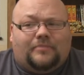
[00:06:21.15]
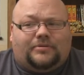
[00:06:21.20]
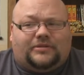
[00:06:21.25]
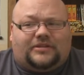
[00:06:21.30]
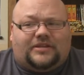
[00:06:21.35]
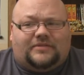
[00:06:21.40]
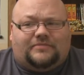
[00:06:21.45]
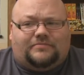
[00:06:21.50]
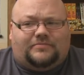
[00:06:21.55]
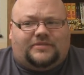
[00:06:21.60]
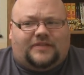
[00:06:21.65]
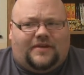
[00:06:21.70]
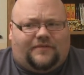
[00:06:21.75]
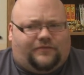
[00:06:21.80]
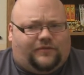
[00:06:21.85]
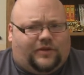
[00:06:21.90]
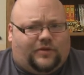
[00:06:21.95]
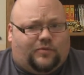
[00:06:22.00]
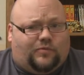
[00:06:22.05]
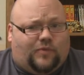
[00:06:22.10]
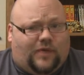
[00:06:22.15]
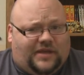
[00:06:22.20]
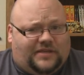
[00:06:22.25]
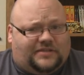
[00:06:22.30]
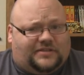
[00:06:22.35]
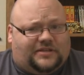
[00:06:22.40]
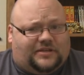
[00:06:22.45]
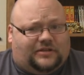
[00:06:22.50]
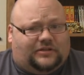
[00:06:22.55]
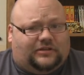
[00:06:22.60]
but they definitely
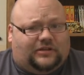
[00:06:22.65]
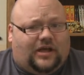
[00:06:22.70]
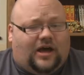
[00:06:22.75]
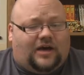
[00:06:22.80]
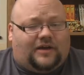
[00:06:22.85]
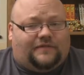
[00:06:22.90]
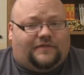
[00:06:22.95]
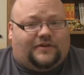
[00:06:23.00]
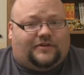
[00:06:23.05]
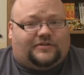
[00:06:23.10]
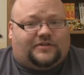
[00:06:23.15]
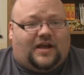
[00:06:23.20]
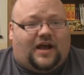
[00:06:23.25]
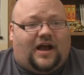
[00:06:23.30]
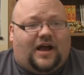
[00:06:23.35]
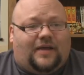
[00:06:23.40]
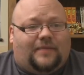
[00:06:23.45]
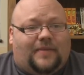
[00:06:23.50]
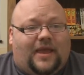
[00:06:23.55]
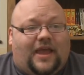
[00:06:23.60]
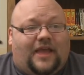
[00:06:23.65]
wasted a lot of their time,